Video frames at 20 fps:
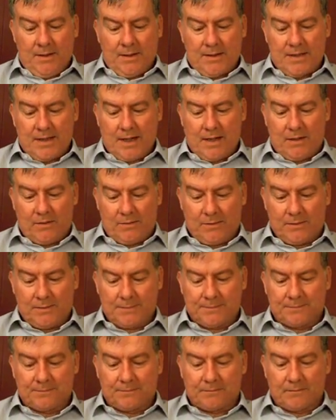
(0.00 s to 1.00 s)
So,
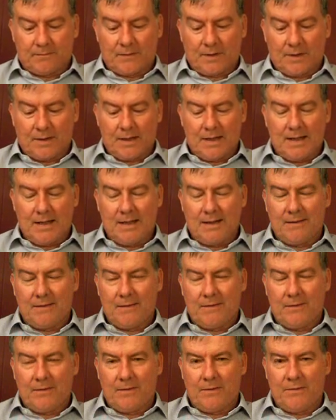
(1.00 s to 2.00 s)
the
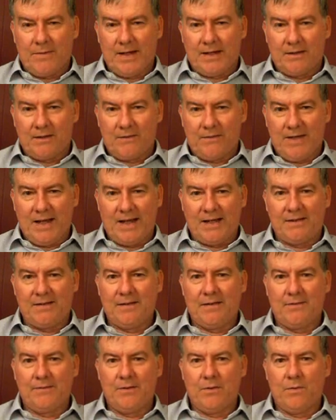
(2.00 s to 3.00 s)
fact
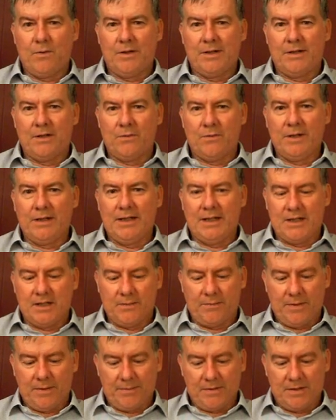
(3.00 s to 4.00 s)
that if you're wanting to release
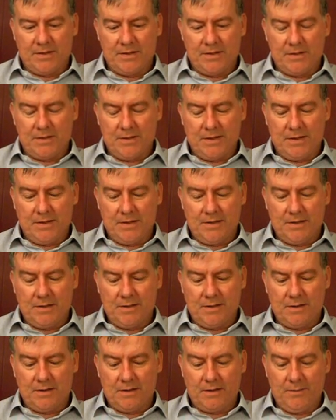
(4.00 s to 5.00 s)
the premises
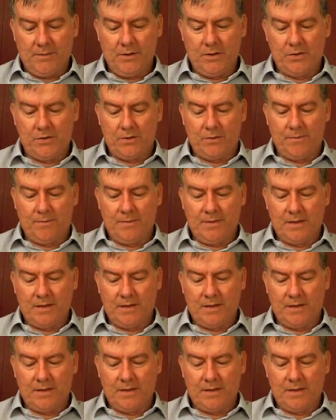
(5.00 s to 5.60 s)
is commercial,